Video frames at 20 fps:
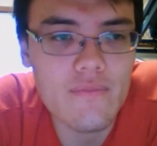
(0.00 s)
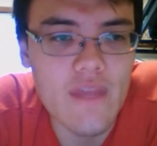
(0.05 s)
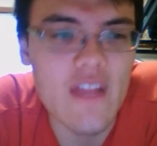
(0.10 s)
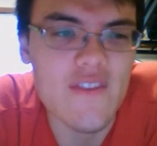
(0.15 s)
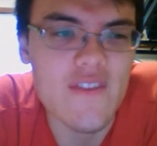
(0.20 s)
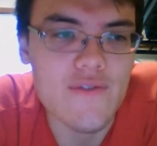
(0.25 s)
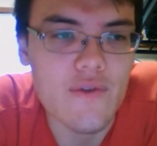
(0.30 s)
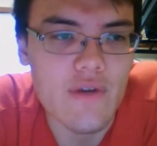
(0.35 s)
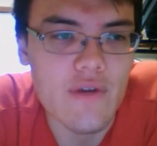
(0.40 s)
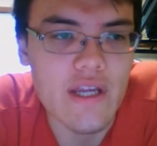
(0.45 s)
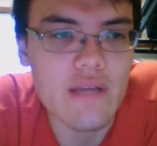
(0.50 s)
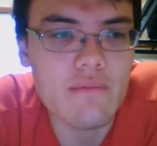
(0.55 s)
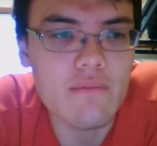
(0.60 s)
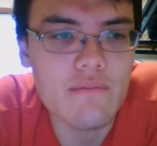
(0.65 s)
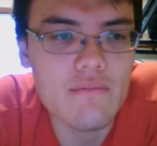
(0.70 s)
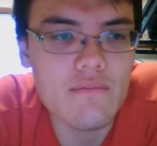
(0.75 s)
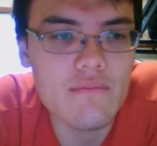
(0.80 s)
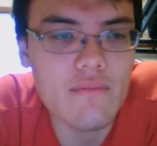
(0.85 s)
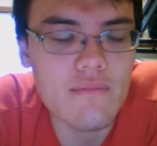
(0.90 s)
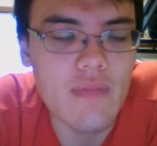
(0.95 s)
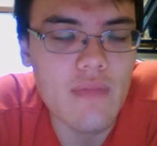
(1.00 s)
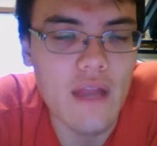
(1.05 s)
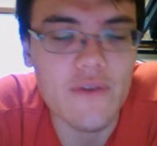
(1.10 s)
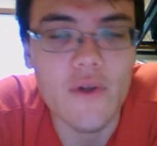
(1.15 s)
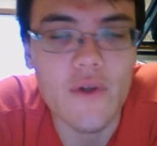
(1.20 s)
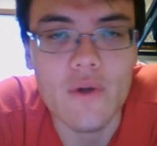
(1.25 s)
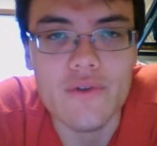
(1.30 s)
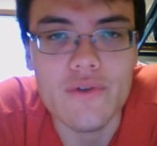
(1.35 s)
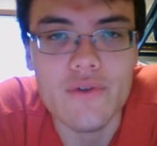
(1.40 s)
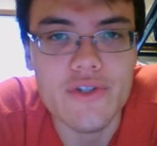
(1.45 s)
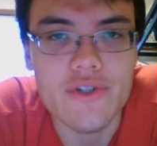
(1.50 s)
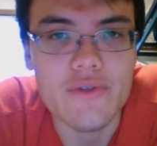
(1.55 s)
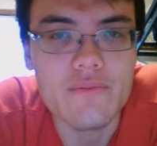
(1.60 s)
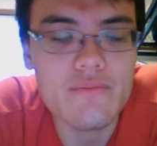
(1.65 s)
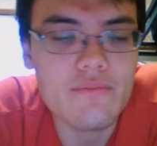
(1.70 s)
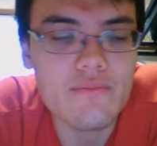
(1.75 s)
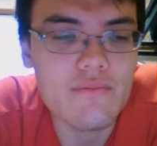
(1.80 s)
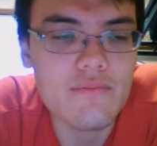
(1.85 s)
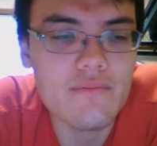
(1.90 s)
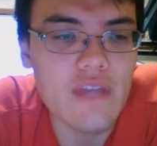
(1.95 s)
it's 3. I told you.
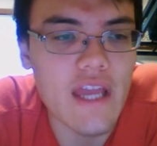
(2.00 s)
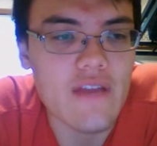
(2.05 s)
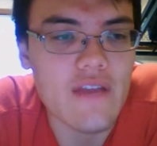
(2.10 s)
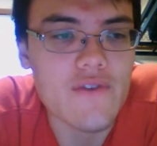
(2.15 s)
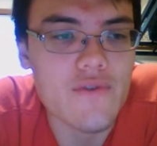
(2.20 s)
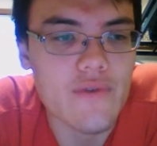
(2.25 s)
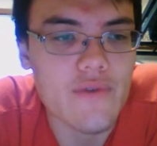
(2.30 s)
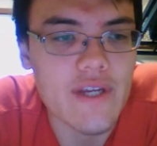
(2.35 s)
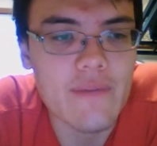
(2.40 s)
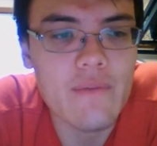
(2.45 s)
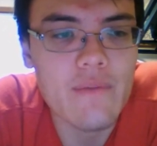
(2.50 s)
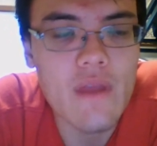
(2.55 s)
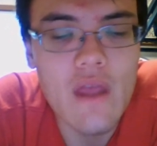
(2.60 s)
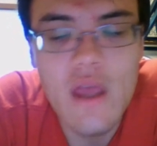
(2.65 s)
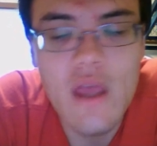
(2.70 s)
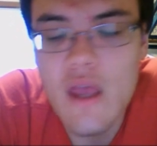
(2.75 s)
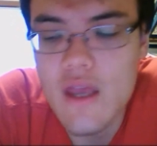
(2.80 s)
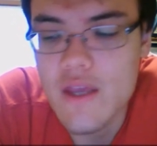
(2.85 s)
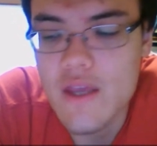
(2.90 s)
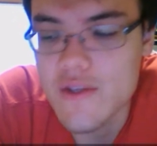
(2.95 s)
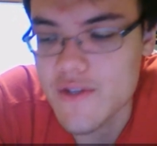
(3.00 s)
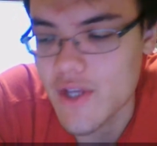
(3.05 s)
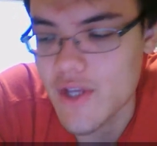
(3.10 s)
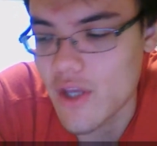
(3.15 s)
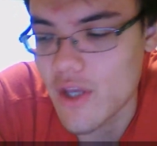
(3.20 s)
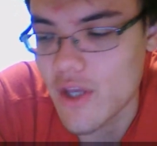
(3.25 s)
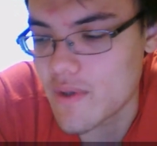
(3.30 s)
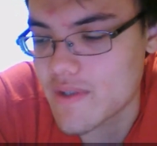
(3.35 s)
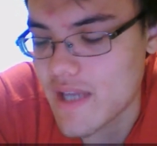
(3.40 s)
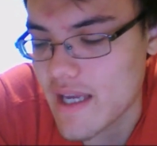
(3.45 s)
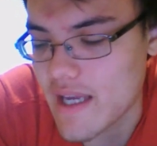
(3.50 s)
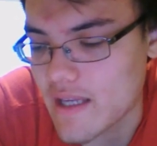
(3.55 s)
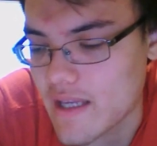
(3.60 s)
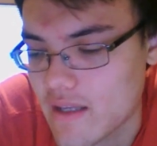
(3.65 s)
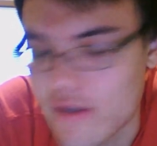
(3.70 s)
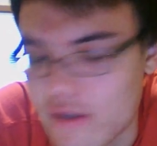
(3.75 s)
K is 3. So you would take